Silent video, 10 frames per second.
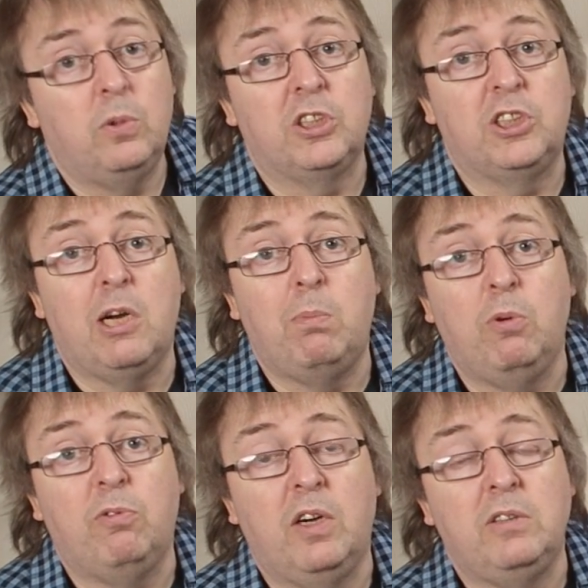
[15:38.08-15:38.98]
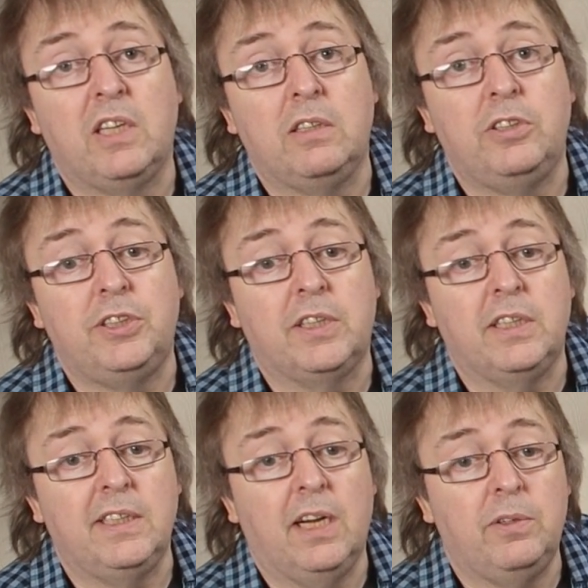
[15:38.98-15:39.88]
more example photos you
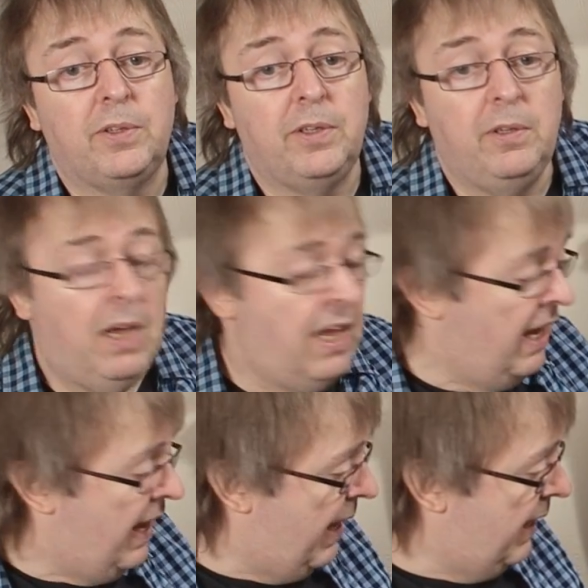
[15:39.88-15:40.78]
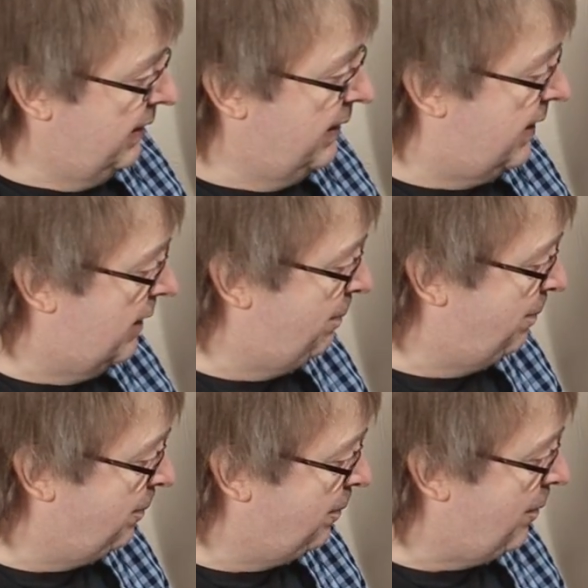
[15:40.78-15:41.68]
can go through.
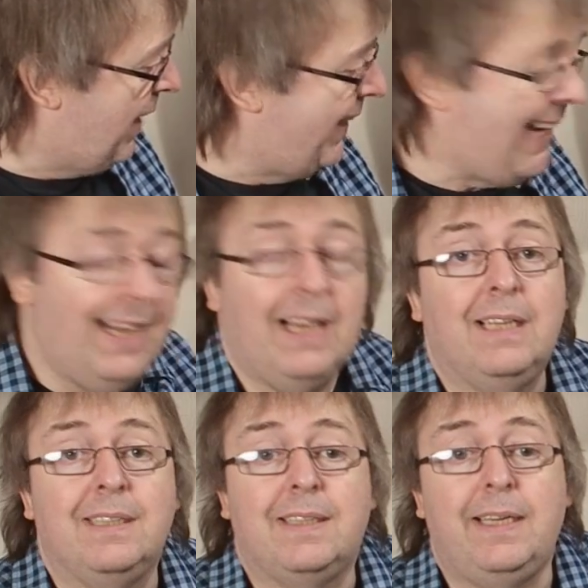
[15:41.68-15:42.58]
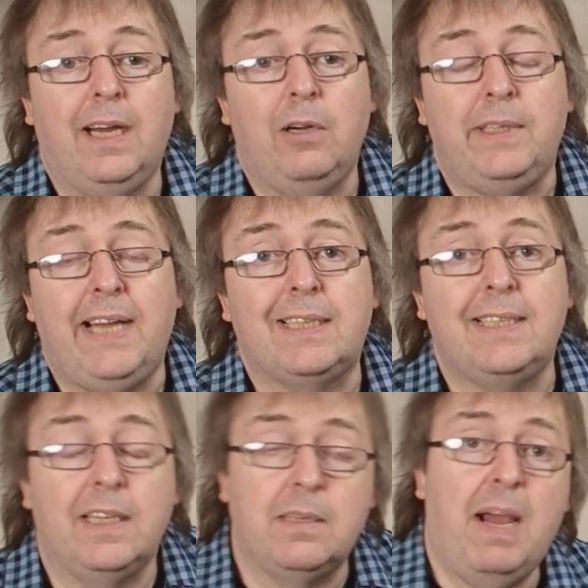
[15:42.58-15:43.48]
And yeah, there you go. Yet
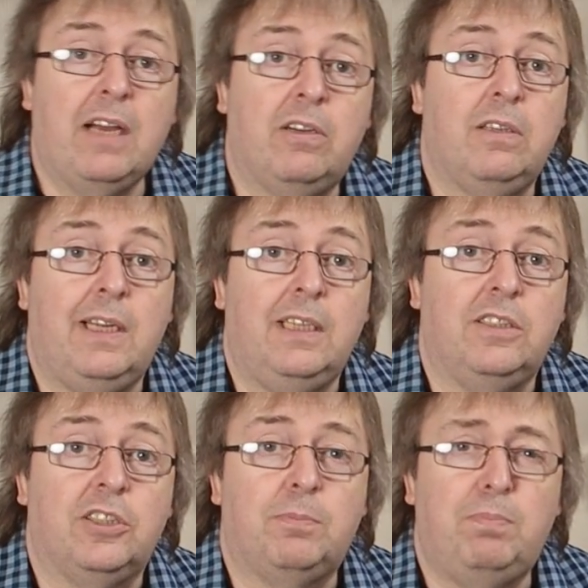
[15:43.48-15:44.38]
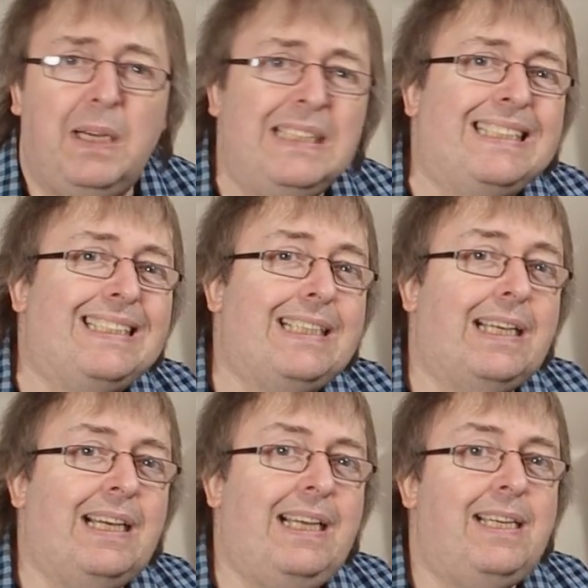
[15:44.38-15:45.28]
another macro lens, but
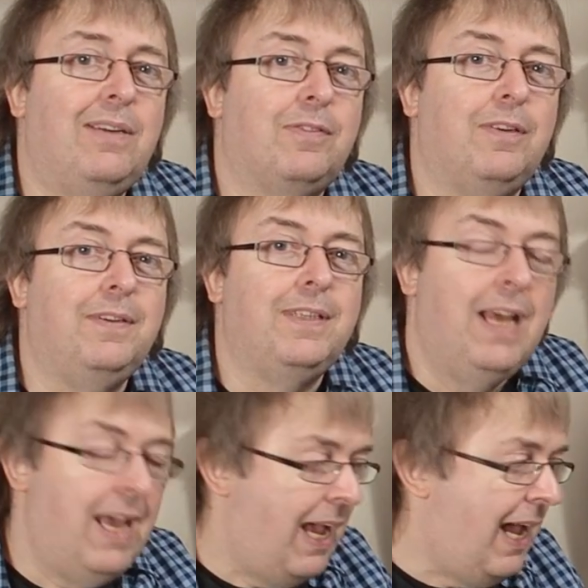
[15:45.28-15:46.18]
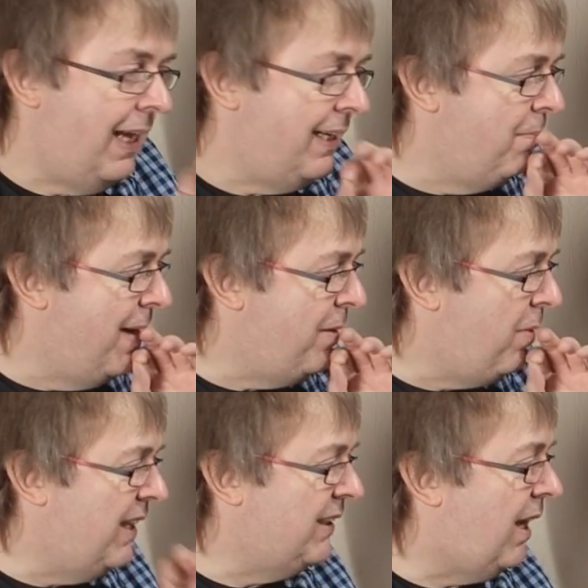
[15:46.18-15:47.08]
subtly different. And in many
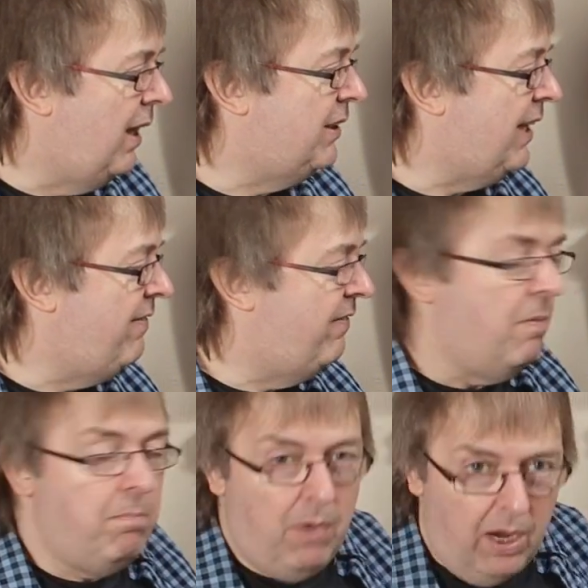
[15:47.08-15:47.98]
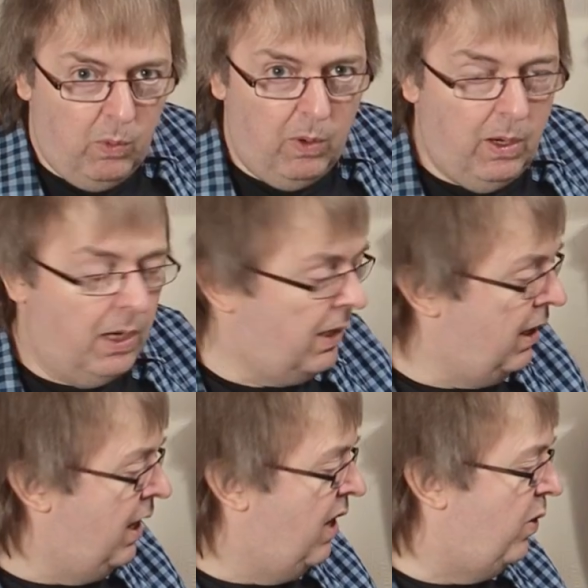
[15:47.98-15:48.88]
ways, I'd say for my
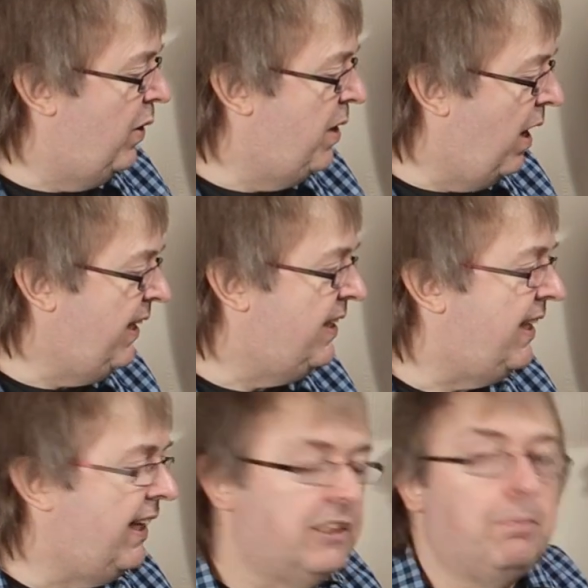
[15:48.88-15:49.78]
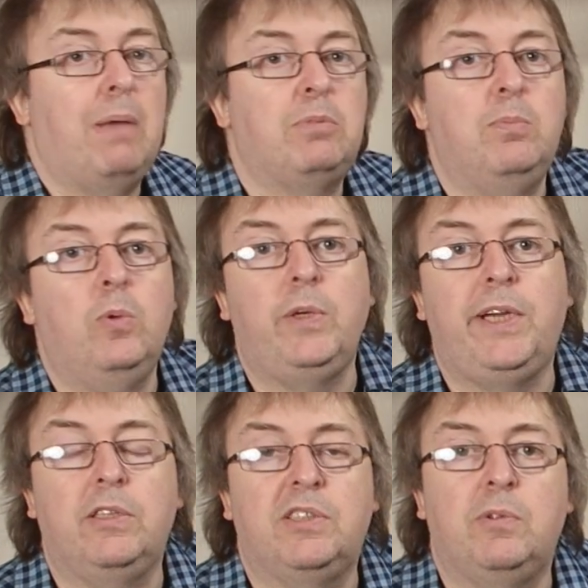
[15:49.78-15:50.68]
work, the 90 is perhaps more
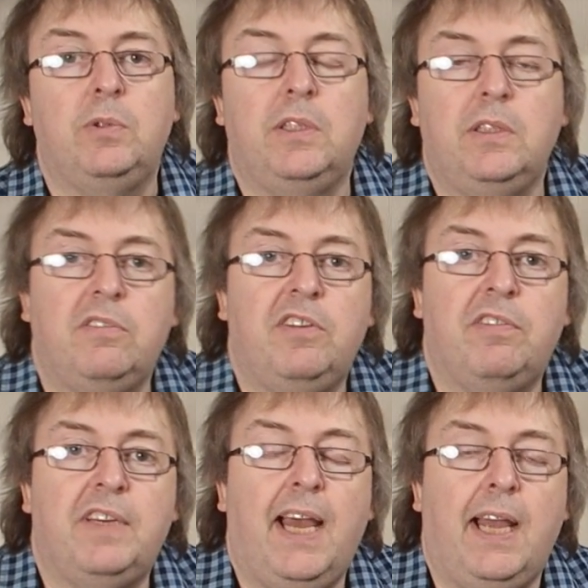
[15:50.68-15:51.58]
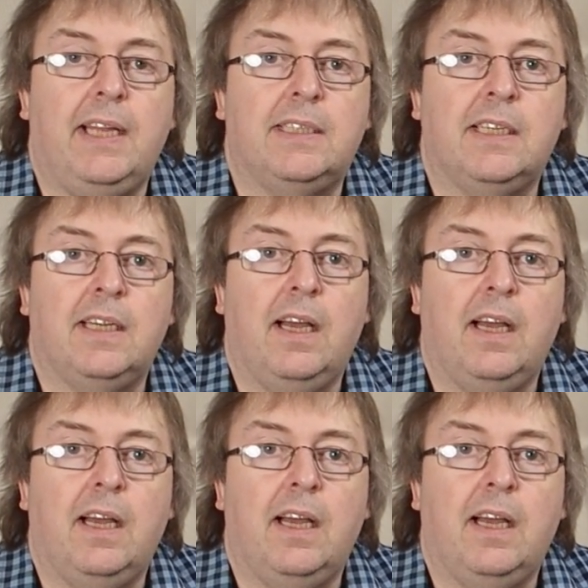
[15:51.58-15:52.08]
useful than the 58.